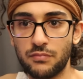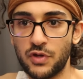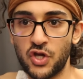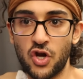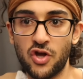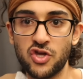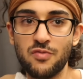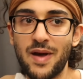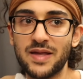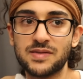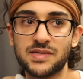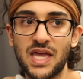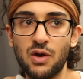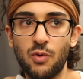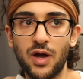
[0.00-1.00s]
you know, you might
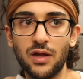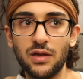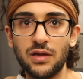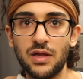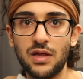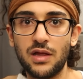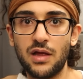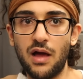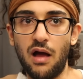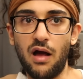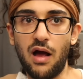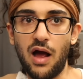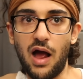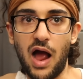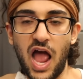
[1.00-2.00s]
say, well,
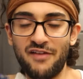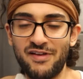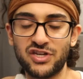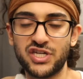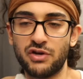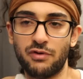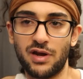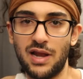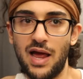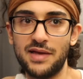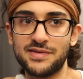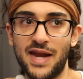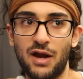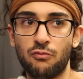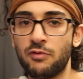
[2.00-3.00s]
I've actually
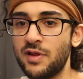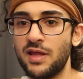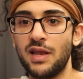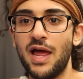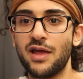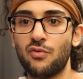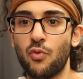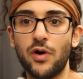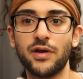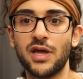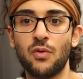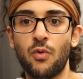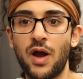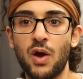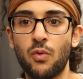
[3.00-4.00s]
realized that I really like
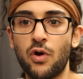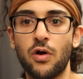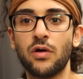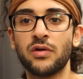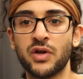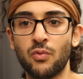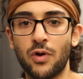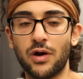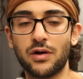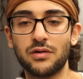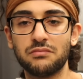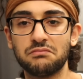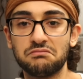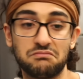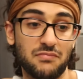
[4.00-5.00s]
working where I currently work.
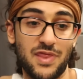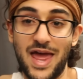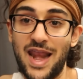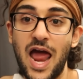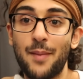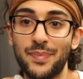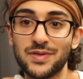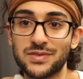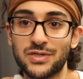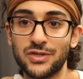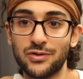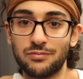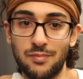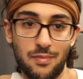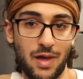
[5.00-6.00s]
That happens
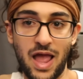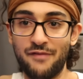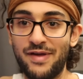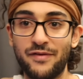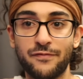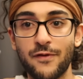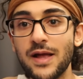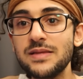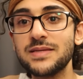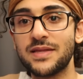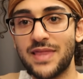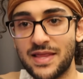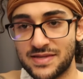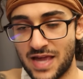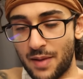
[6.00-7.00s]
too. I've had friends
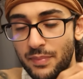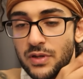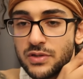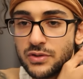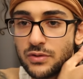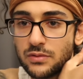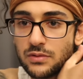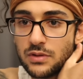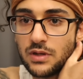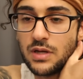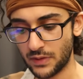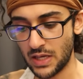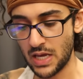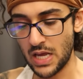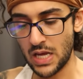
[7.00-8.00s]
that that's happened too.
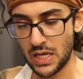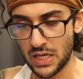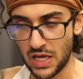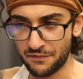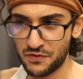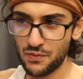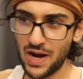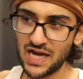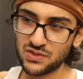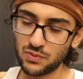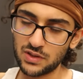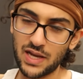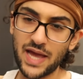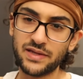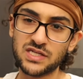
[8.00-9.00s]
If you guys
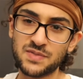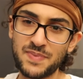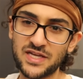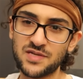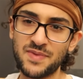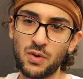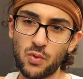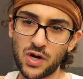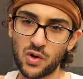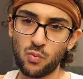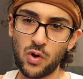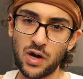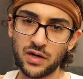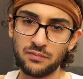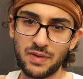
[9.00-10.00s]
would like to speak to me
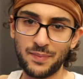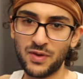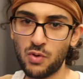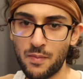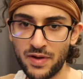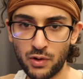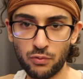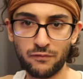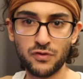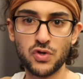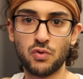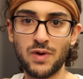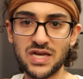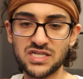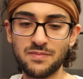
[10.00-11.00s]
one-on-one, maybe you want me to review
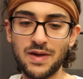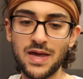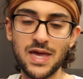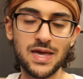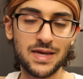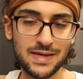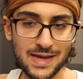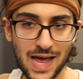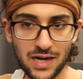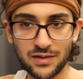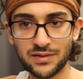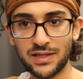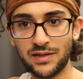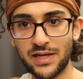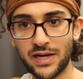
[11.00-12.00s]
your resume,
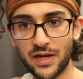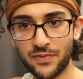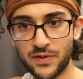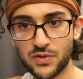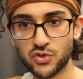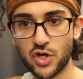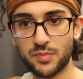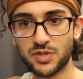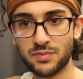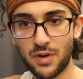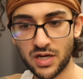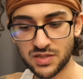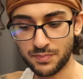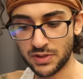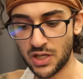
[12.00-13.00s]
Calendly link in the description
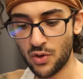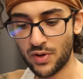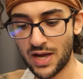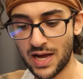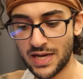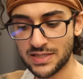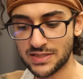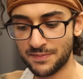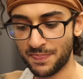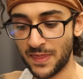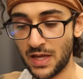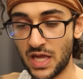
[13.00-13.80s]
box below, guys.